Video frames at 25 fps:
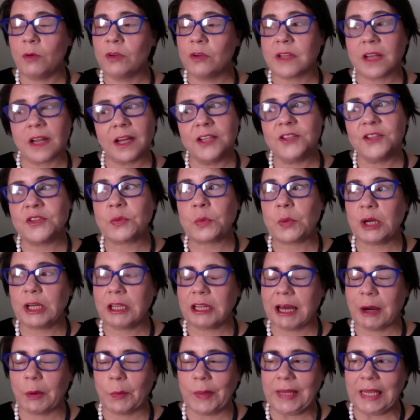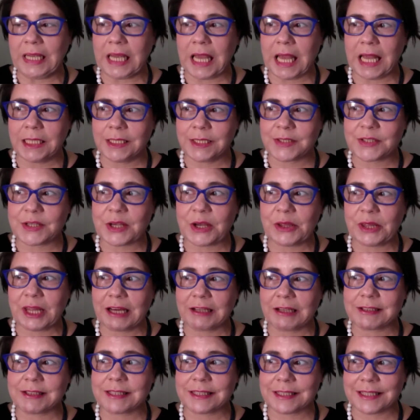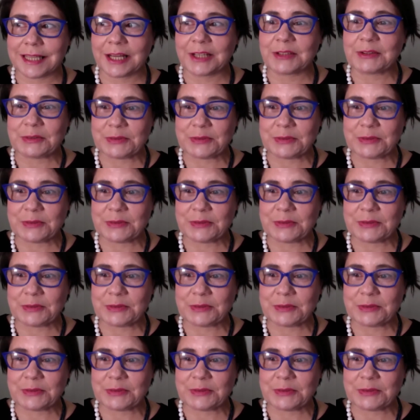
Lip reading: wasn't going to work that weekend, so that's